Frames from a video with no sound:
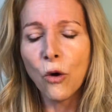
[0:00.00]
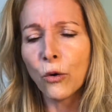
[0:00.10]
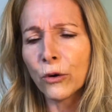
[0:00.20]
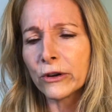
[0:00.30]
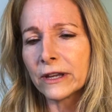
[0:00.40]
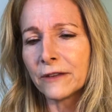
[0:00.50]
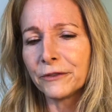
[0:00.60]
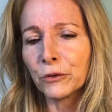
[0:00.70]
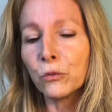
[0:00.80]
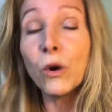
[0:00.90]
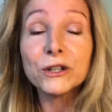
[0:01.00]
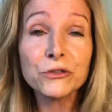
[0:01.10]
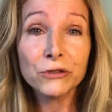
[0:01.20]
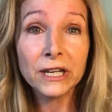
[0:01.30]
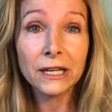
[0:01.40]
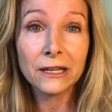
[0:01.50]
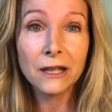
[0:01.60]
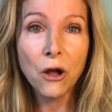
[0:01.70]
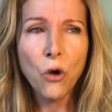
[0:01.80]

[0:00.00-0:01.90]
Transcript: or if you're wondering